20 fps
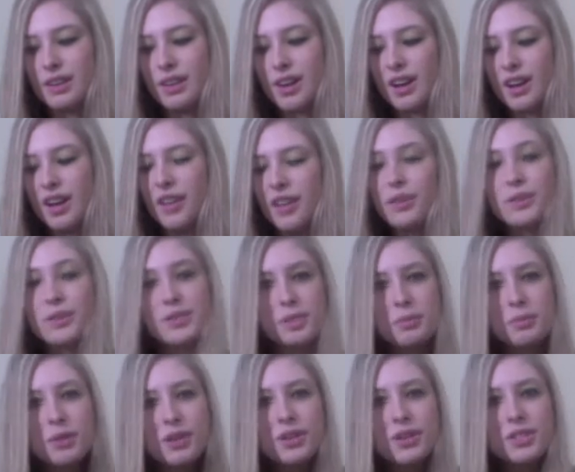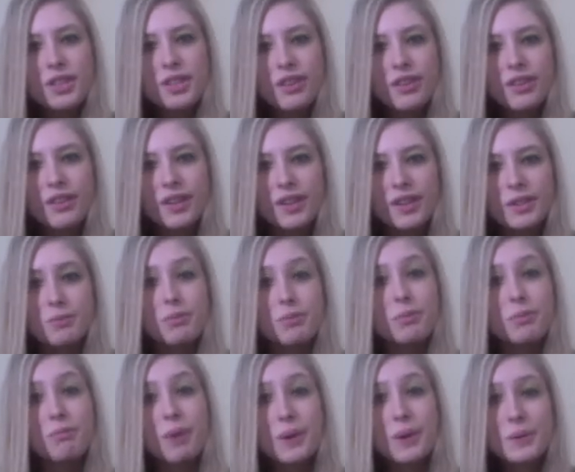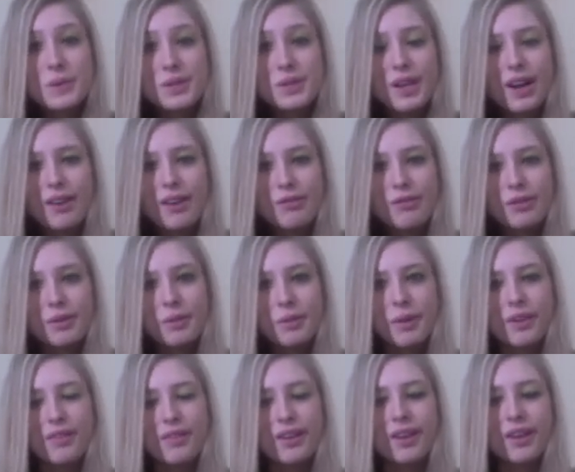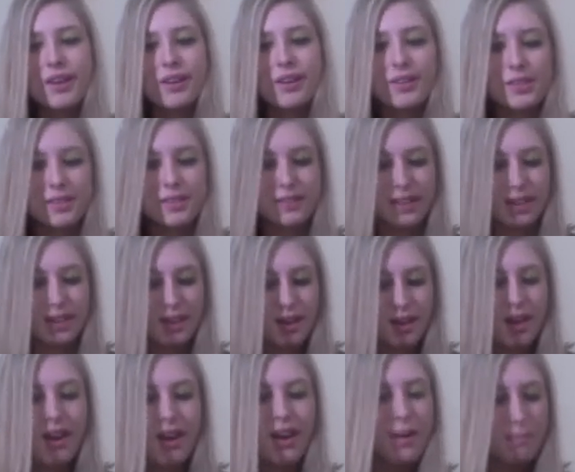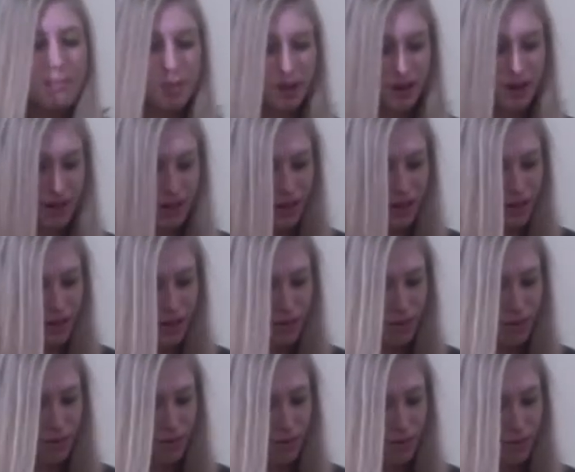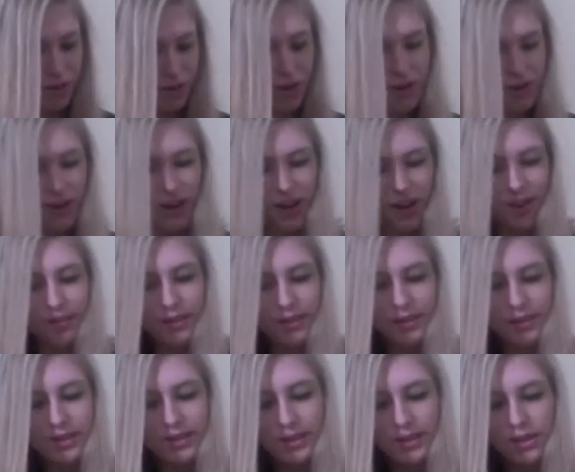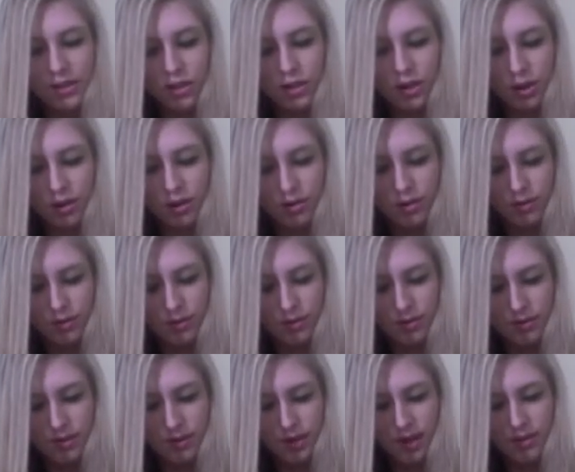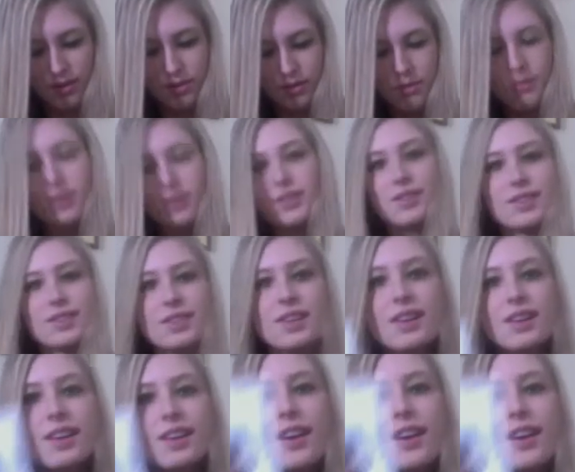color similar to this, mimosa, for one of the colors of the year, but it is very obviously chartreuse, as you could see